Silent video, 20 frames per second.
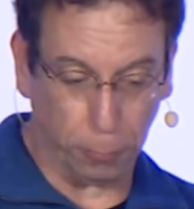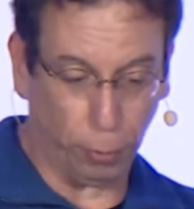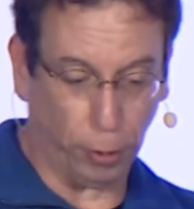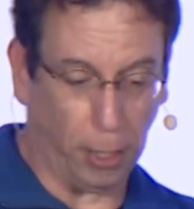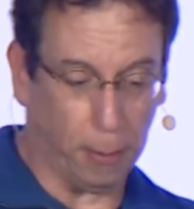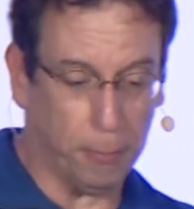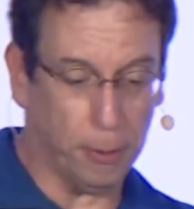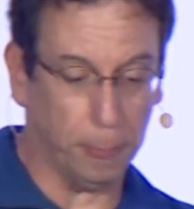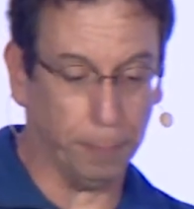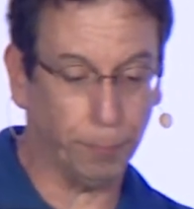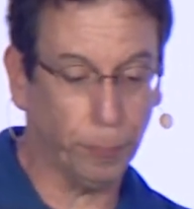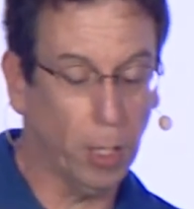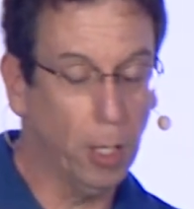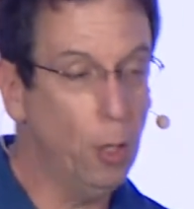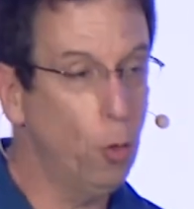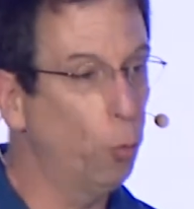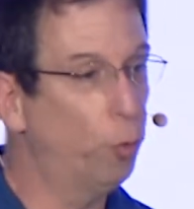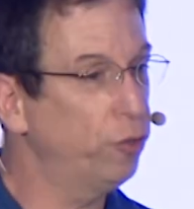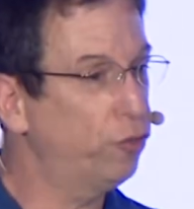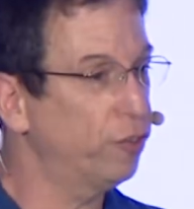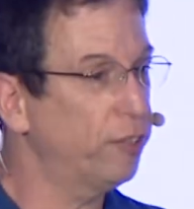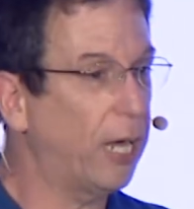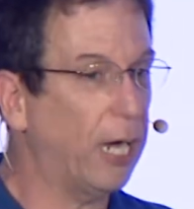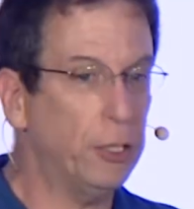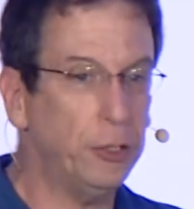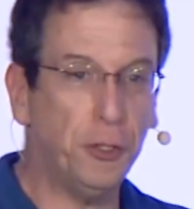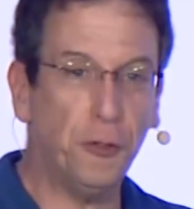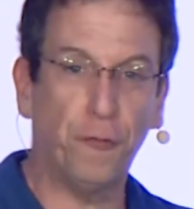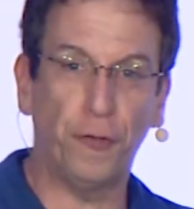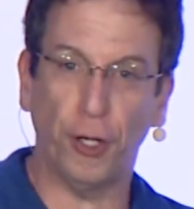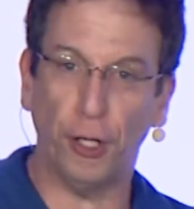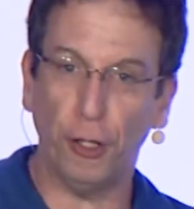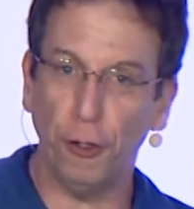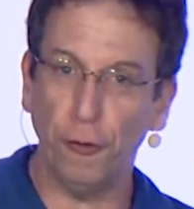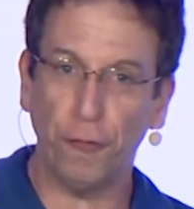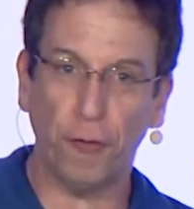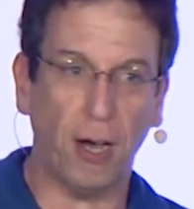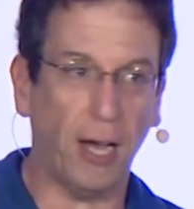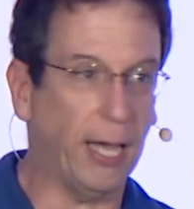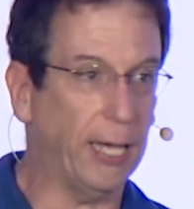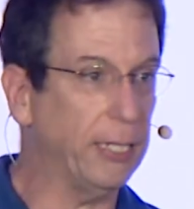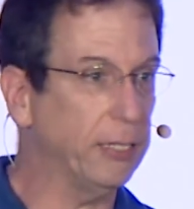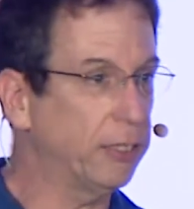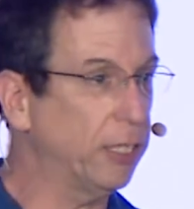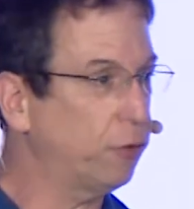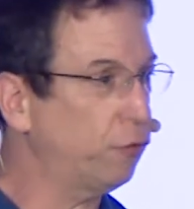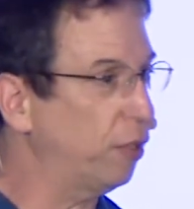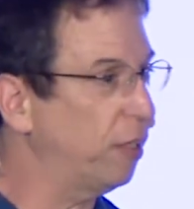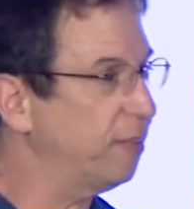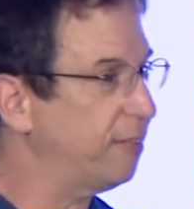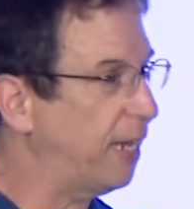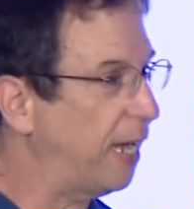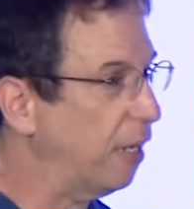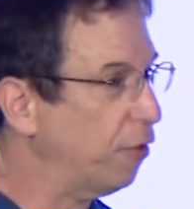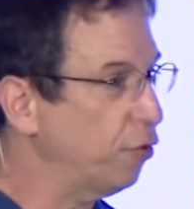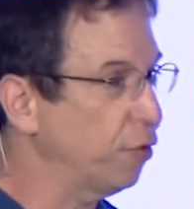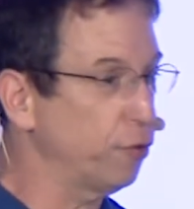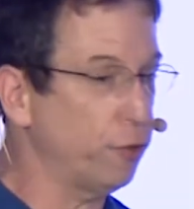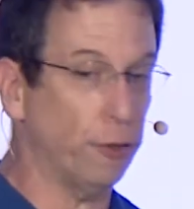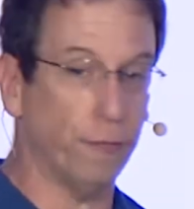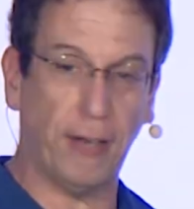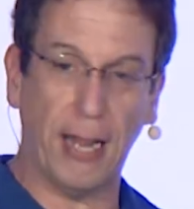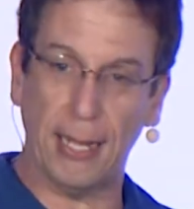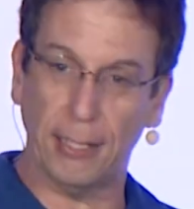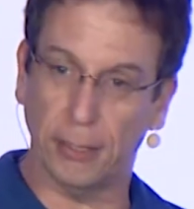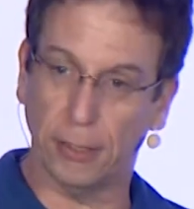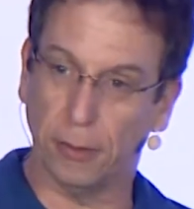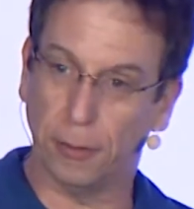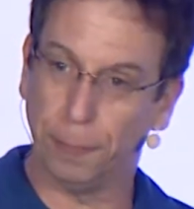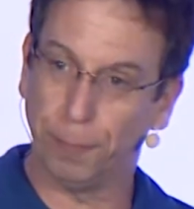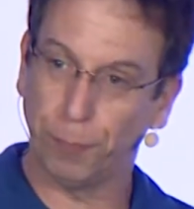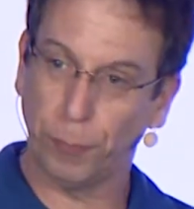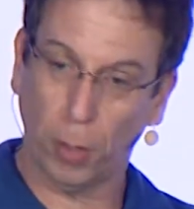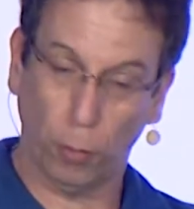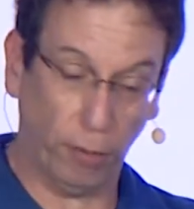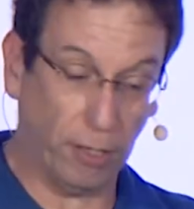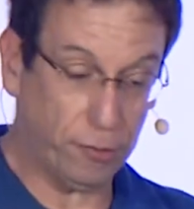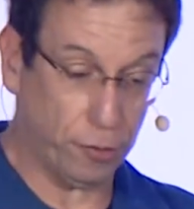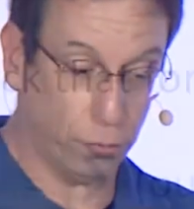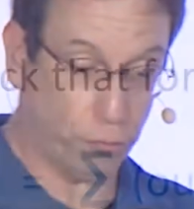problem, which is how do you verify that transactions are valid? Right, so